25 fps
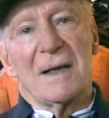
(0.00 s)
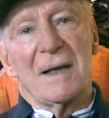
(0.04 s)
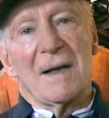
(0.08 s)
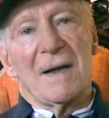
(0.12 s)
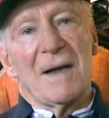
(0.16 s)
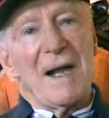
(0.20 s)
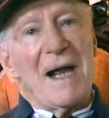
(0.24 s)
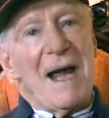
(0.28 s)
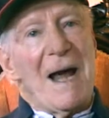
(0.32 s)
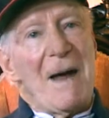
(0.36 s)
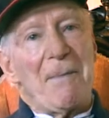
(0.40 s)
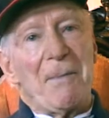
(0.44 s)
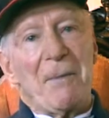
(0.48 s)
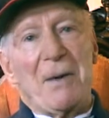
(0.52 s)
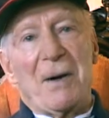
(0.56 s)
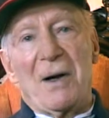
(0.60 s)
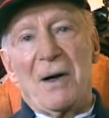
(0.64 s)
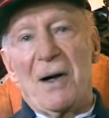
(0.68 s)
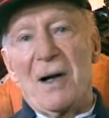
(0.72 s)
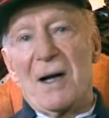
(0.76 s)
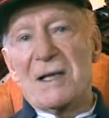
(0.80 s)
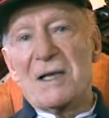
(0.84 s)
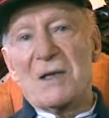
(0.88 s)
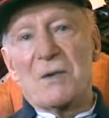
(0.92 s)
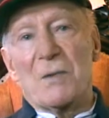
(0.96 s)
The
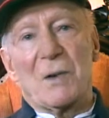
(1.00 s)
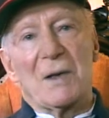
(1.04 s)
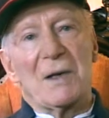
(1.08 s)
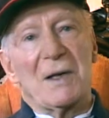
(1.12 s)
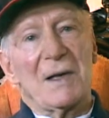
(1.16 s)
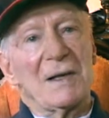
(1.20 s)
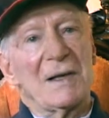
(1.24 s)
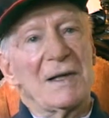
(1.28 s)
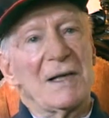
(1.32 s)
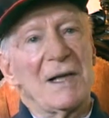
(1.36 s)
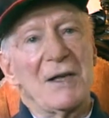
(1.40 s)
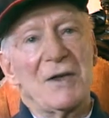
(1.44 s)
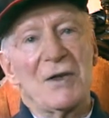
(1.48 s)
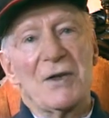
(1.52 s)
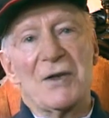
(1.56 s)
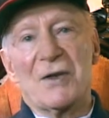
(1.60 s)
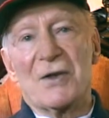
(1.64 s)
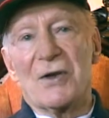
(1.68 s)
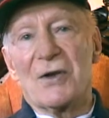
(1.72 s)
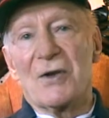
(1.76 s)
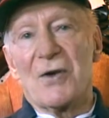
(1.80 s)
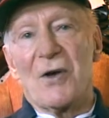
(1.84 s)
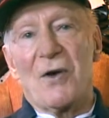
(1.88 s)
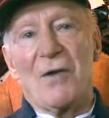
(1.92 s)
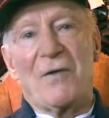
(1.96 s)
apricots will continue
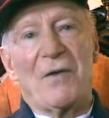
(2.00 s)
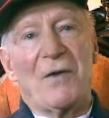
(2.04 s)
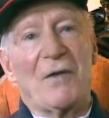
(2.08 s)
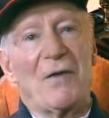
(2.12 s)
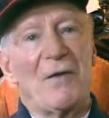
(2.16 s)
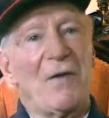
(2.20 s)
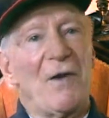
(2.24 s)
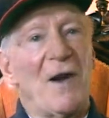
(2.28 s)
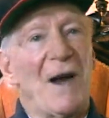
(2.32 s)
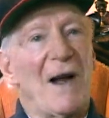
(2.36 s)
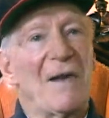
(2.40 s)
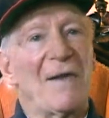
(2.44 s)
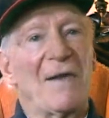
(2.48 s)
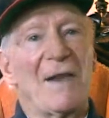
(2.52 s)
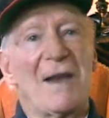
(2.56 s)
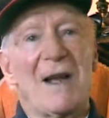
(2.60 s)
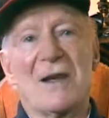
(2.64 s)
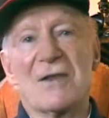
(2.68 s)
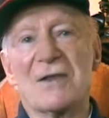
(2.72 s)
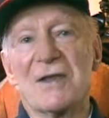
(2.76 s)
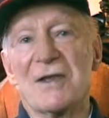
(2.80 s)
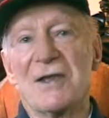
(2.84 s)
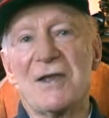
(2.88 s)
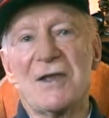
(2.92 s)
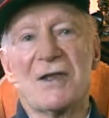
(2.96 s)
to grow for
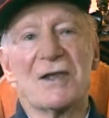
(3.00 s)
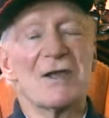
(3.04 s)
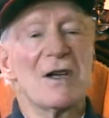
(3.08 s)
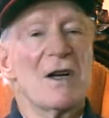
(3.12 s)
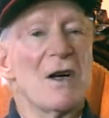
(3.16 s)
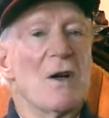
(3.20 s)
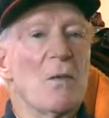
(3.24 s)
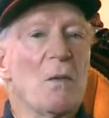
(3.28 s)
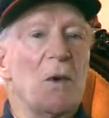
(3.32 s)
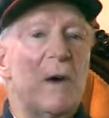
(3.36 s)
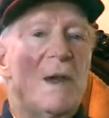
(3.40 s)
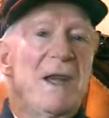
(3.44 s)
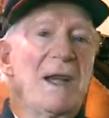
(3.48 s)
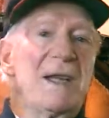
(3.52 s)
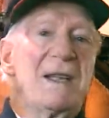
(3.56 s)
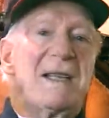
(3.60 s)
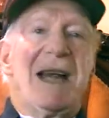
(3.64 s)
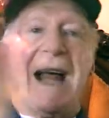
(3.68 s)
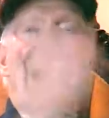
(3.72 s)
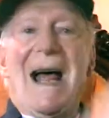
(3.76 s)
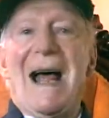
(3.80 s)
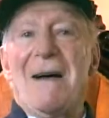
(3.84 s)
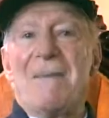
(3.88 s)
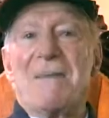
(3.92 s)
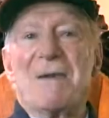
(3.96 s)
5,000 years when the
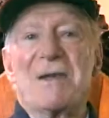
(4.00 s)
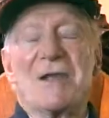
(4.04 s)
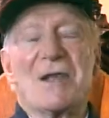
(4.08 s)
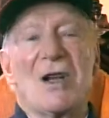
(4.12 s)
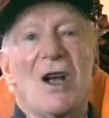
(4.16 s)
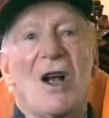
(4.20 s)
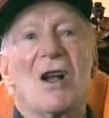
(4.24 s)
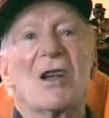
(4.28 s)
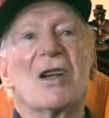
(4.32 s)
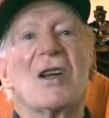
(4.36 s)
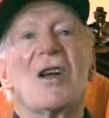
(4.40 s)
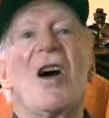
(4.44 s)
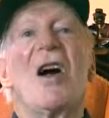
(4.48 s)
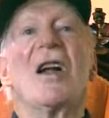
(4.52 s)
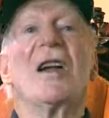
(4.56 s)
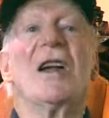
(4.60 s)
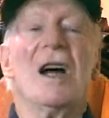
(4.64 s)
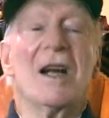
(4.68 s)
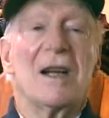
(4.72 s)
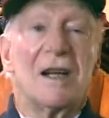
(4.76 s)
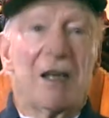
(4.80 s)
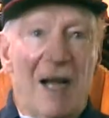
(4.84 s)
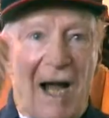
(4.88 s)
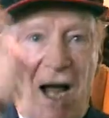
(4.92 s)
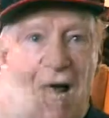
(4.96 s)
dam is all gone.
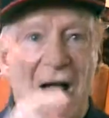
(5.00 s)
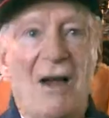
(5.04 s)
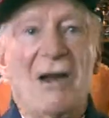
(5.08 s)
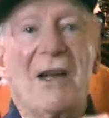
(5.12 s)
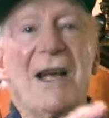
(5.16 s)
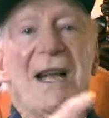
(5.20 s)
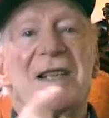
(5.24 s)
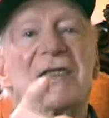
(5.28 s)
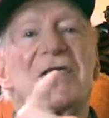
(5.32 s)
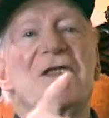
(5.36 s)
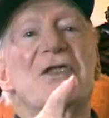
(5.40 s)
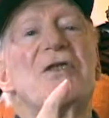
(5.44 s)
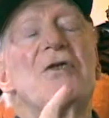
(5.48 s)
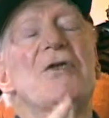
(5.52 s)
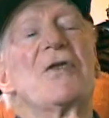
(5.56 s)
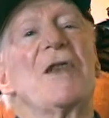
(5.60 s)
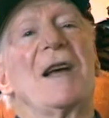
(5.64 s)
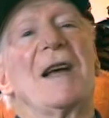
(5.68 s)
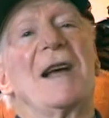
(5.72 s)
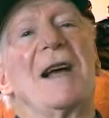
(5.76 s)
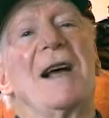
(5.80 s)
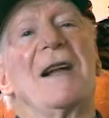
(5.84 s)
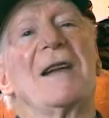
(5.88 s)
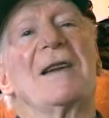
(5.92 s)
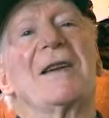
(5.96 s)
Now let's do the
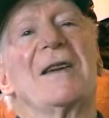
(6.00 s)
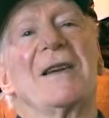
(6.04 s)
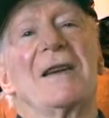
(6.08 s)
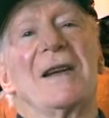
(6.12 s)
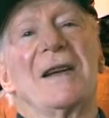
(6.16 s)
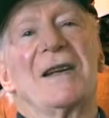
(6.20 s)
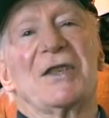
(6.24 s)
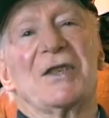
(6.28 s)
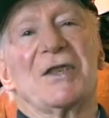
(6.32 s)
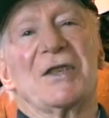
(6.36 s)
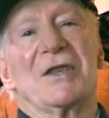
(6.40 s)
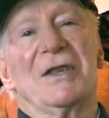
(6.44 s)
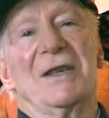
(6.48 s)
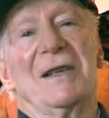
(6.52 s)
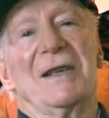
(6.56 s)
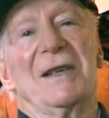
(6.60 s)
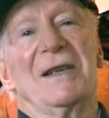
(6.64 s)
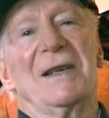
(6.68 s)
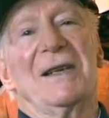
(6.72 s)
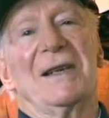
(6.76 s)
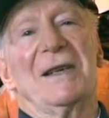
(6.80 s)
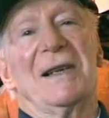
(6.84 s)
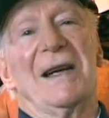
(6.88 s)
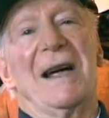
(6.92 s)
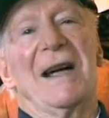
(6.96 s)
calculation.
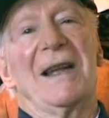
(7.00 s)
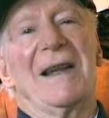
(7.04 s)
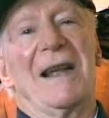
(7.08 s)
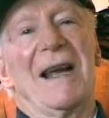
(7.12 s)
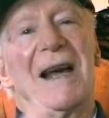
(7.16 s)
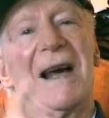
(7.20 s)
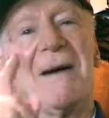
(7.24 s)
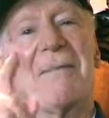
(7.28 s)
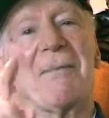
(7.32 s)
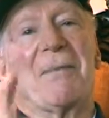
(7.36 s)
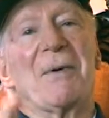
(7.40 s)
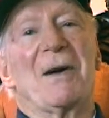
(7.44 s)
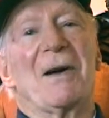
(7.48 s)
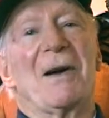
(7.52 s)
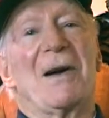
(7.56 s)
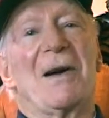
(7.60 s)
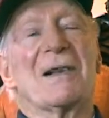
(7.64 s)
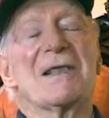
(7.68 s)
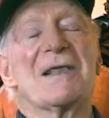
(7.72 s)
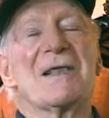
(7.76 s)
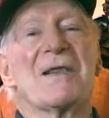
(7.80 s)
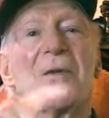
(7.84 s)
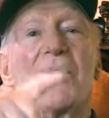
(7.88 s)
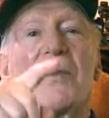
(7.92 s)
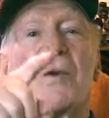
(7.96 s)
And the
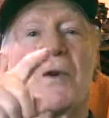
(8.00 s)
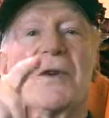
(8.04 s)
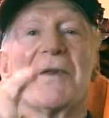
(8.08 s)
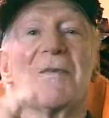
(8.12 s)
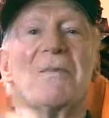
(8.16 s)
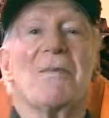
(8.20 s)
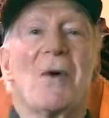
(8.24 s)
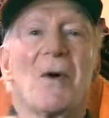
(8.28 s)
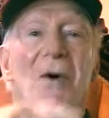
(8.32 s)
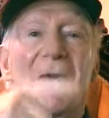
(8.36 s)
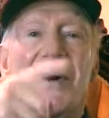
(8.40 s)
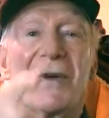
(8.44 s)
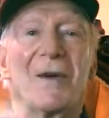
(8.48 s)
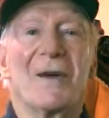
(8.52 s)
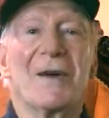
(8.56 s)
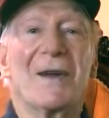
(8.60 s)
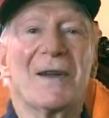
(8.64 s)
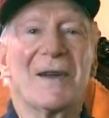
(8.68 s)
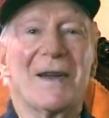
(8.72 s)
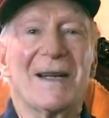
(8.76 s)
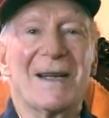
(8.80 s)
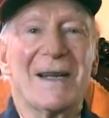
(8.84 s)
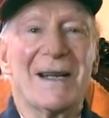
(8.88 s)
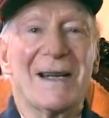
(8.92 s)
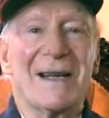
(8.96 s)
apricots are worth more
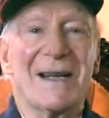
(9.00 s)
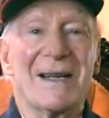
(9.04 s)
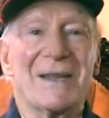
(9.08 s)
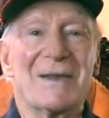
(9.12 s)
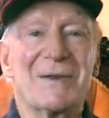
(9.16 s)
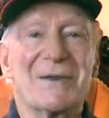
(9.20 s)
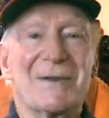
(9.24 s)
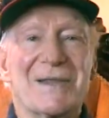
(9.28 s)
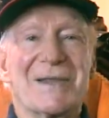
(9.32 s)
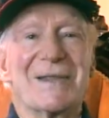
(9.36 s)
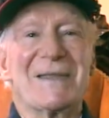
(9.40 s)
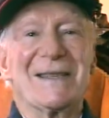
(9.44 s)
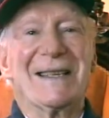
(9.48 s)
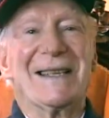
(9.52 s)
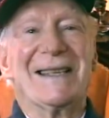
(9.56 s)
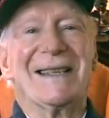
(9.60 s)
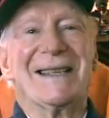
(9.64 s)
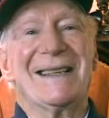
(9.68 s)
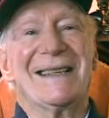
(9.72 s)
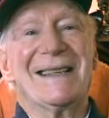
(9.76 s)
than the electricity.